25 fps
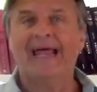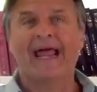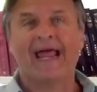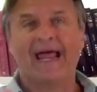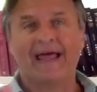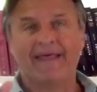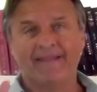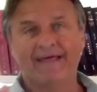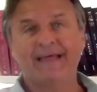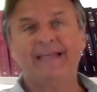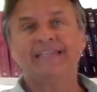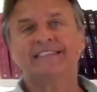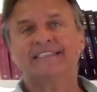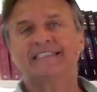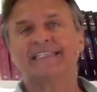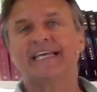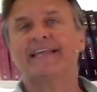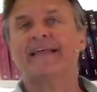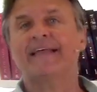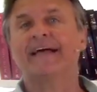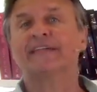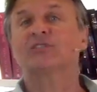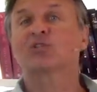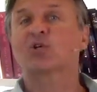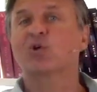And they say
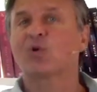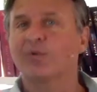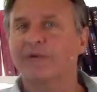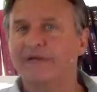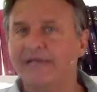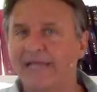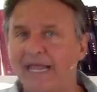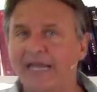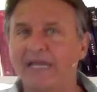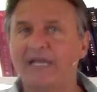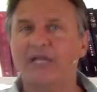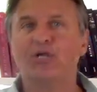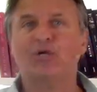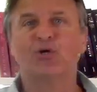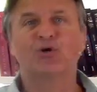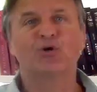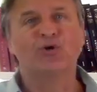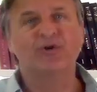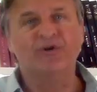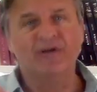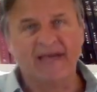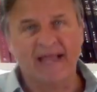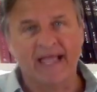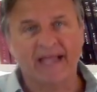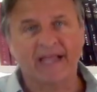that's creating your
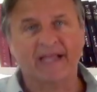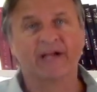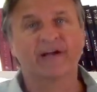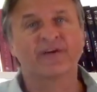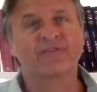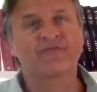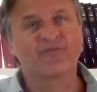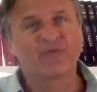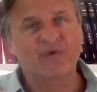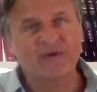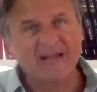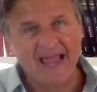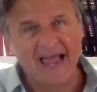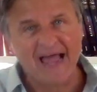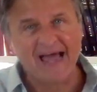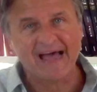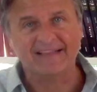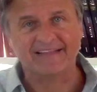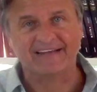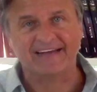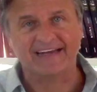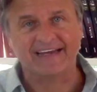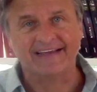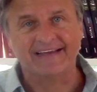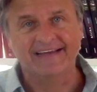negative
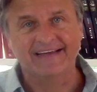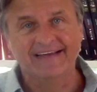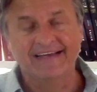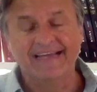reality.